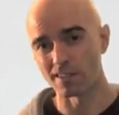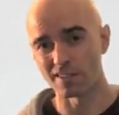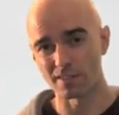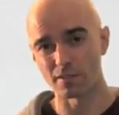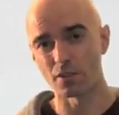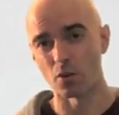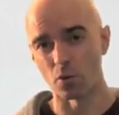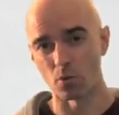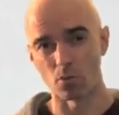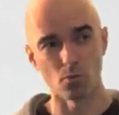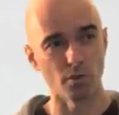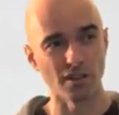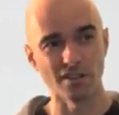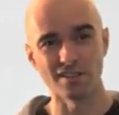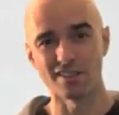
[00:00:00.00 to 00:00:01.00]
This is,
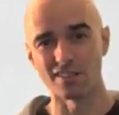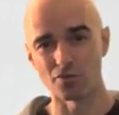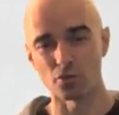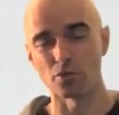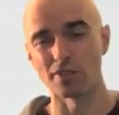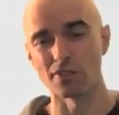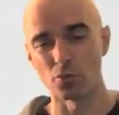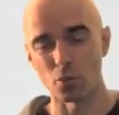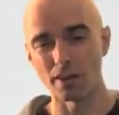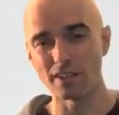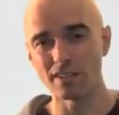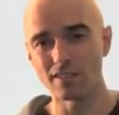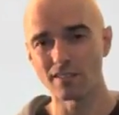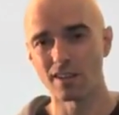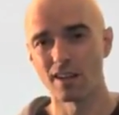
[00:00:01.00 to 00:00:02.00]
when he's in his early
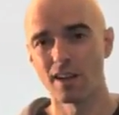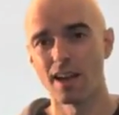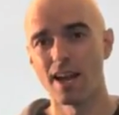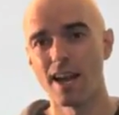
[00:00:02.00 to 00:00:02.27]
20s.